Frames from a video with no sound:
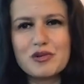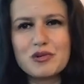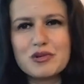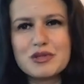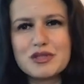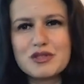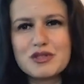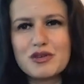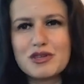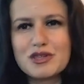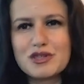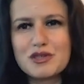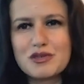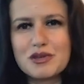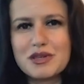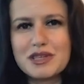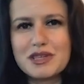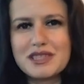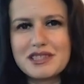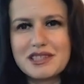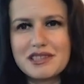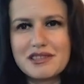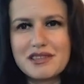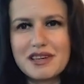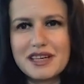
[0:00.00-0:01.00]
who was also a
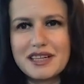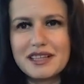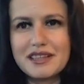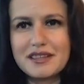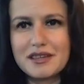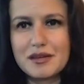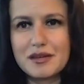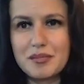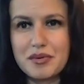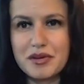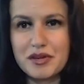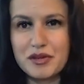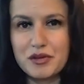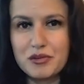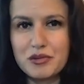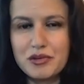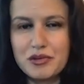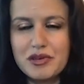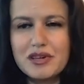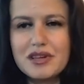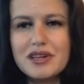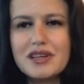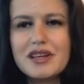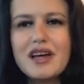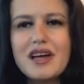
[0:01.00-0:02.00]
serial
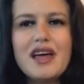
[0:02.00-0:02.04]
entrepreneur.